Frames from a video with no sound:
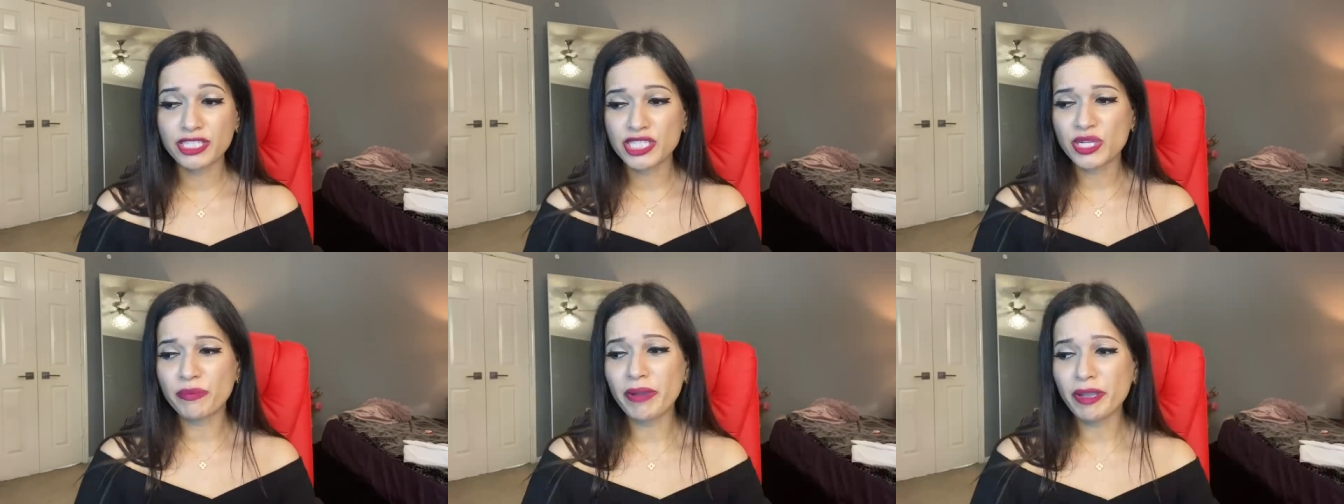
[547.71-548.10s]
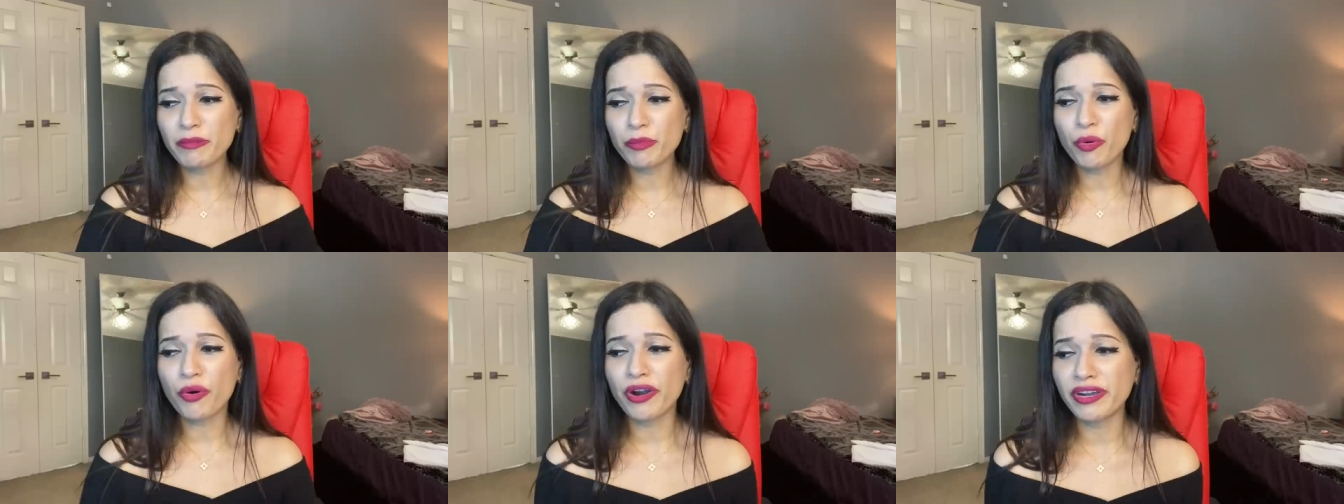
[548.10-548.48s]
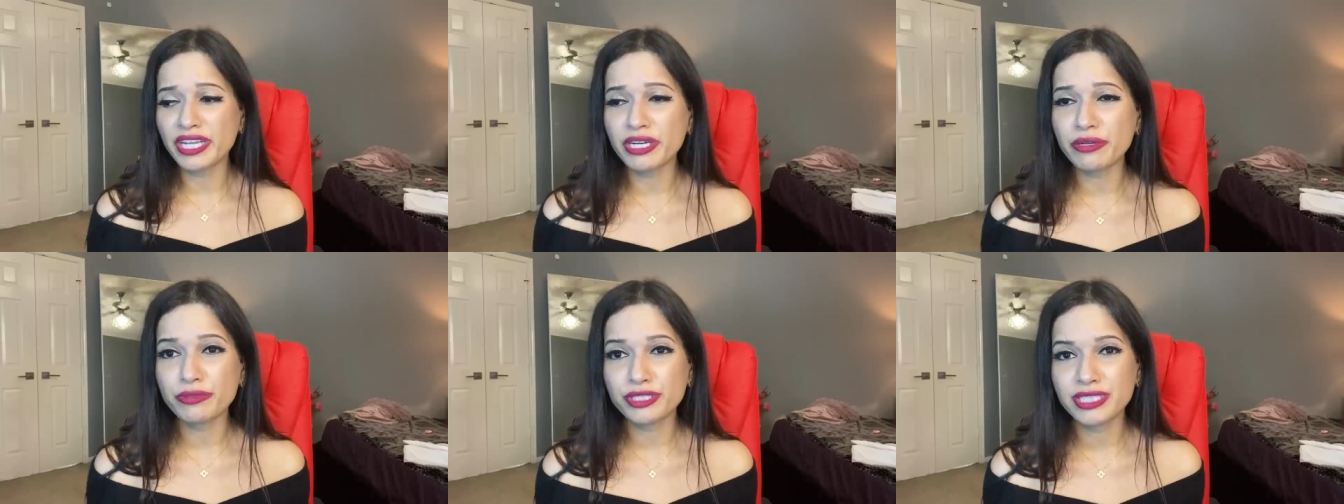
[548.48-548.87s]
So my
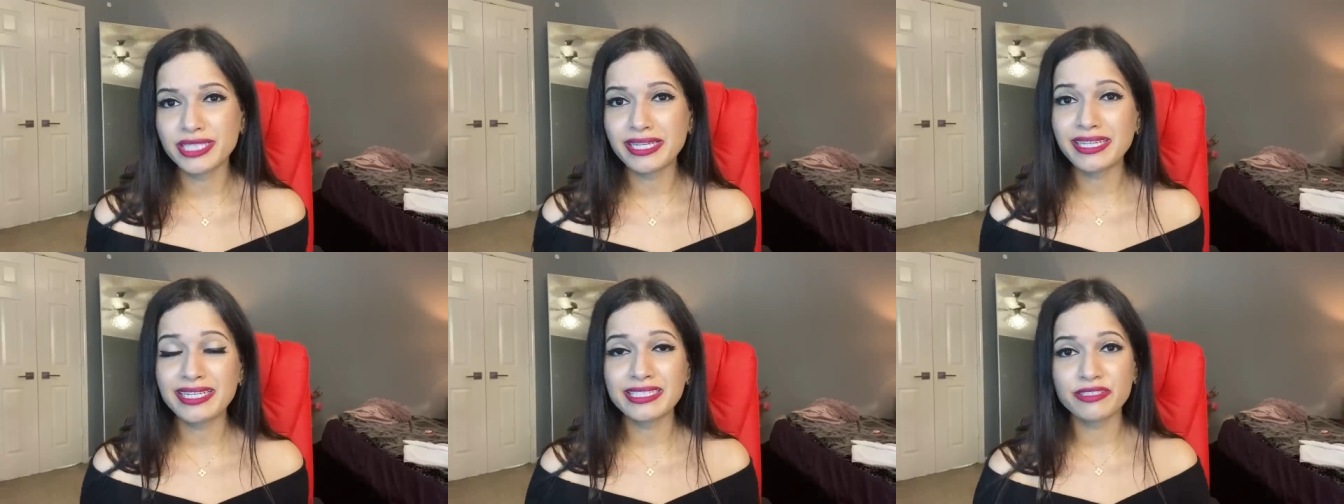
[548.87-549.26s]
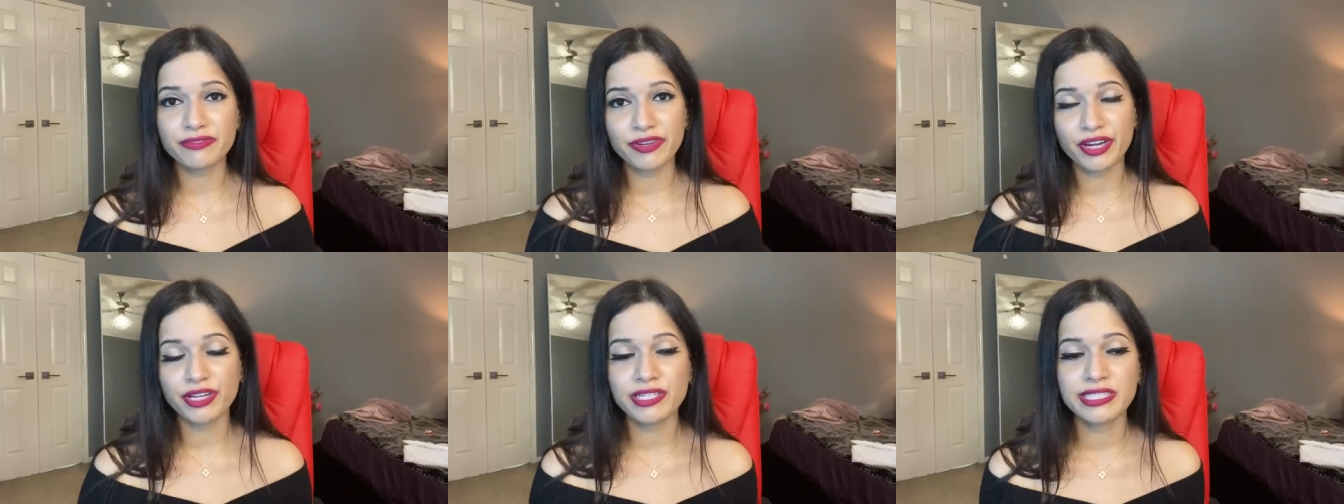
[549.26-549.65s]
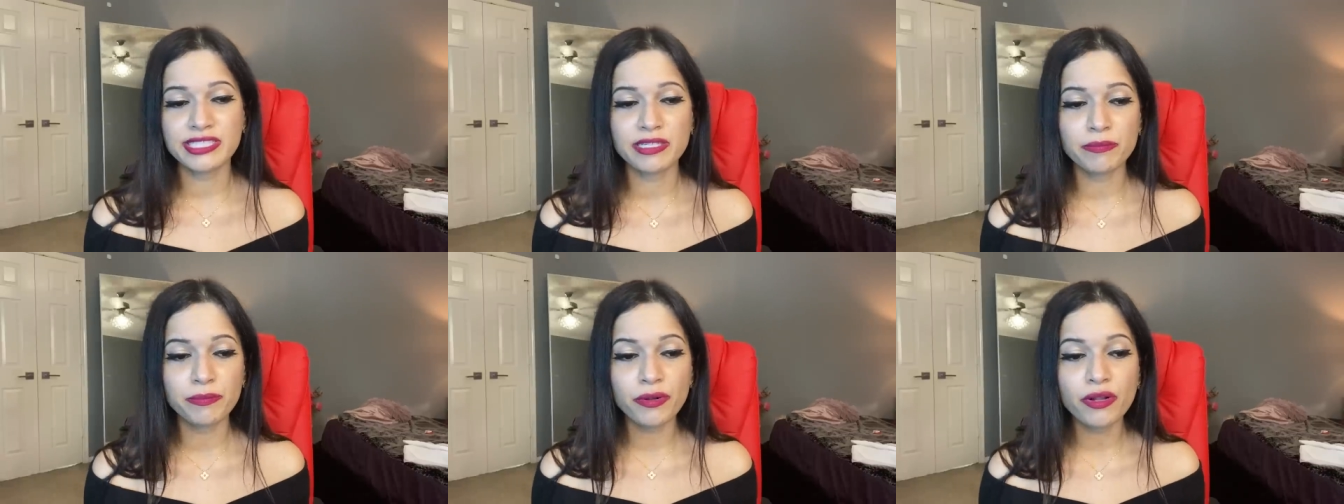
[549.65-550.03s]
morning routine is very
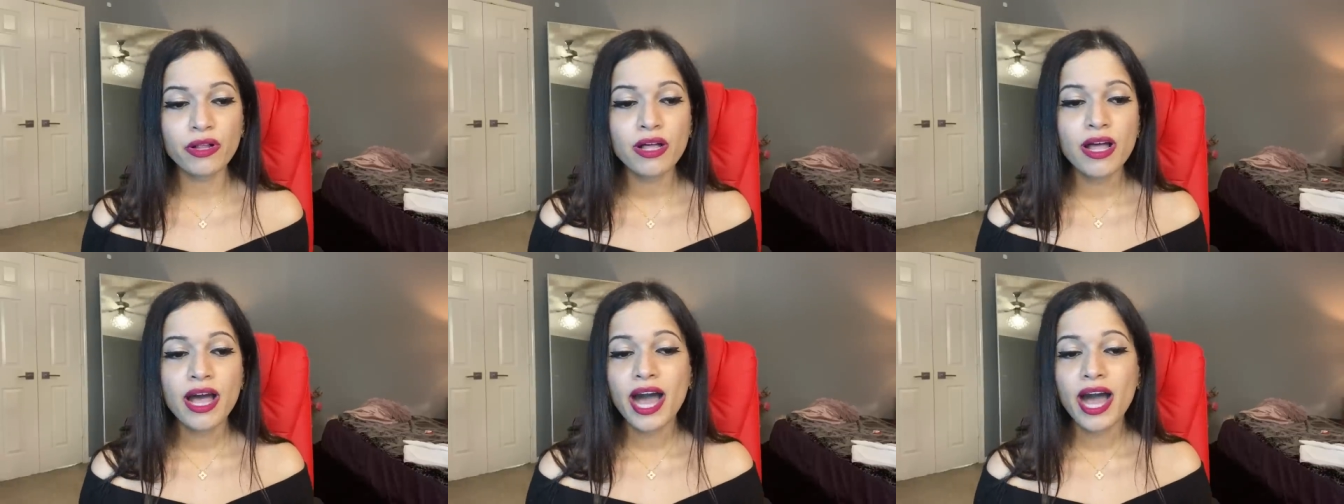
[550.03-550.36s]
simple.